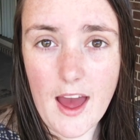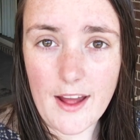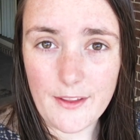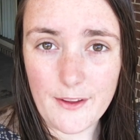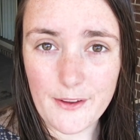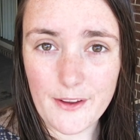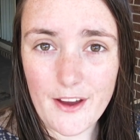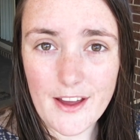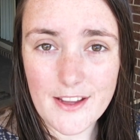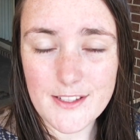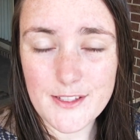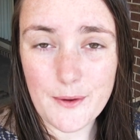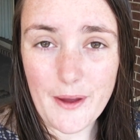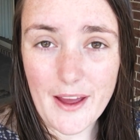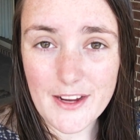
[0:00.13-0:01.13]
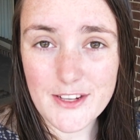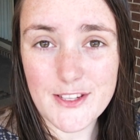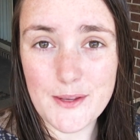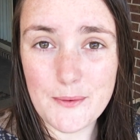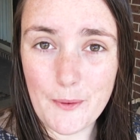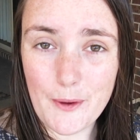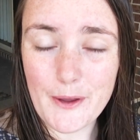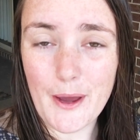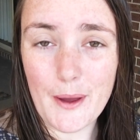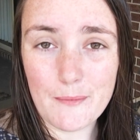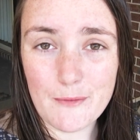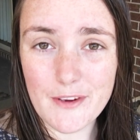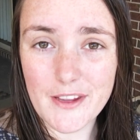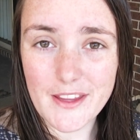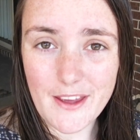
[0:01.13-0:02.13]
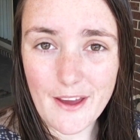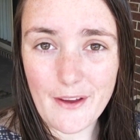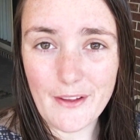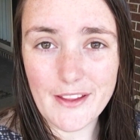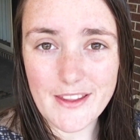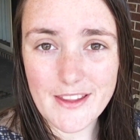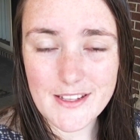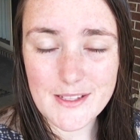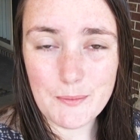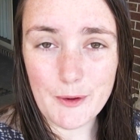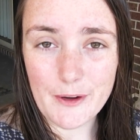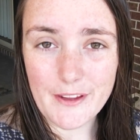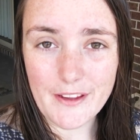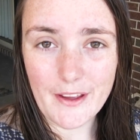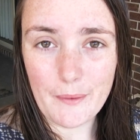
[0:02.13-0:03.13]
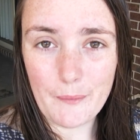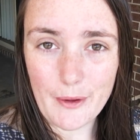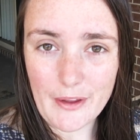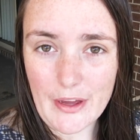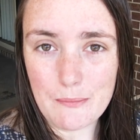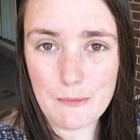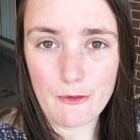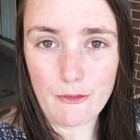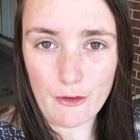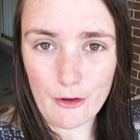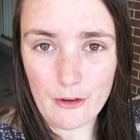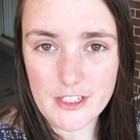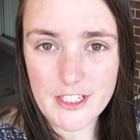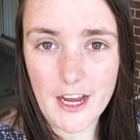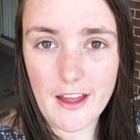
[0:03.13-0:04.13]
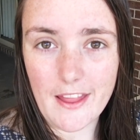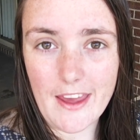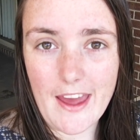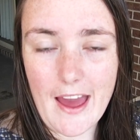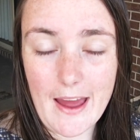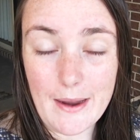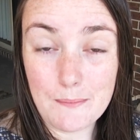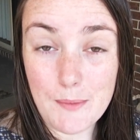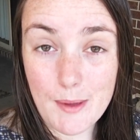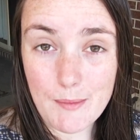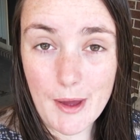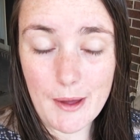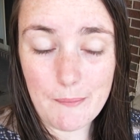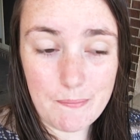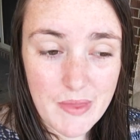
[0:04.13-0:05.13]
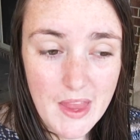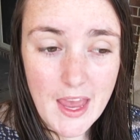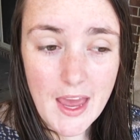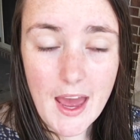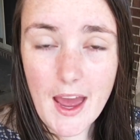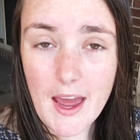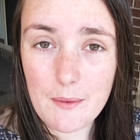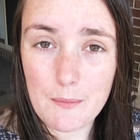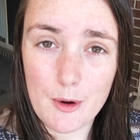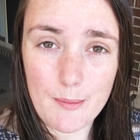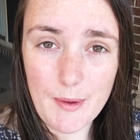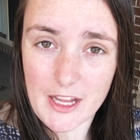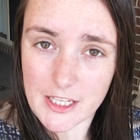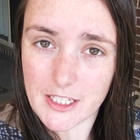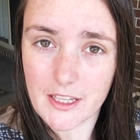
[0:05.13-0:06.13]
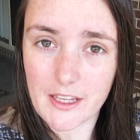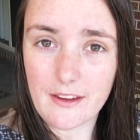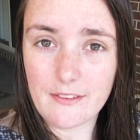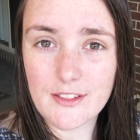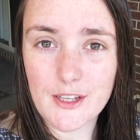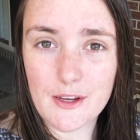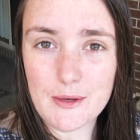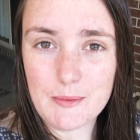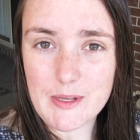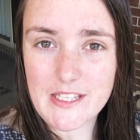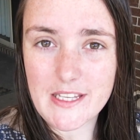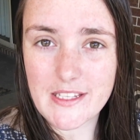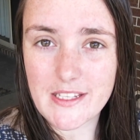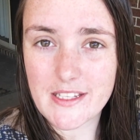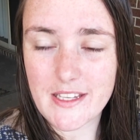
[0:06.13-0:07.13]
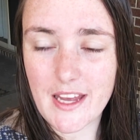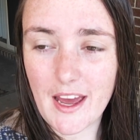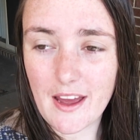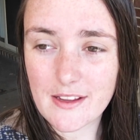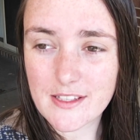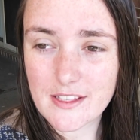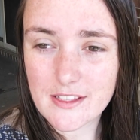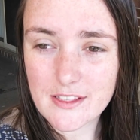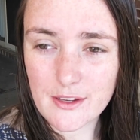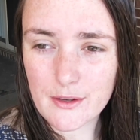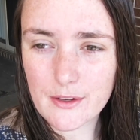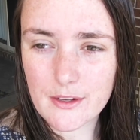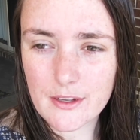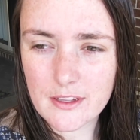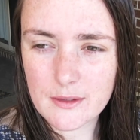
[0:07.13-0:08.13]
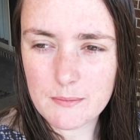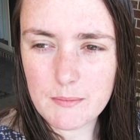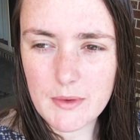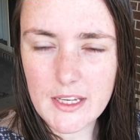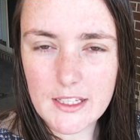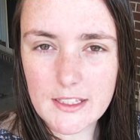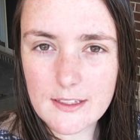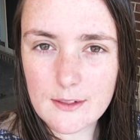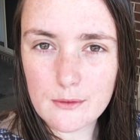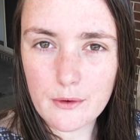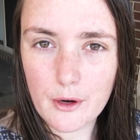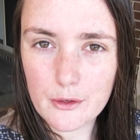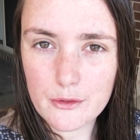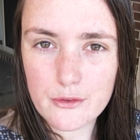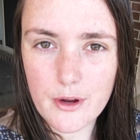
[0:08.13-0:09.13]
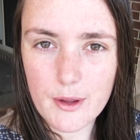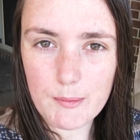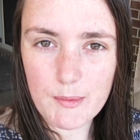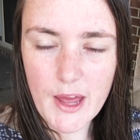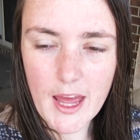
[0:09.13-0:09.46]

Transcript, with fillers: Hello guys, so I actually woke up really early this morning. I woke up before Talia and my mum and we're about to leave to go to my sister's house. So mini little road trip.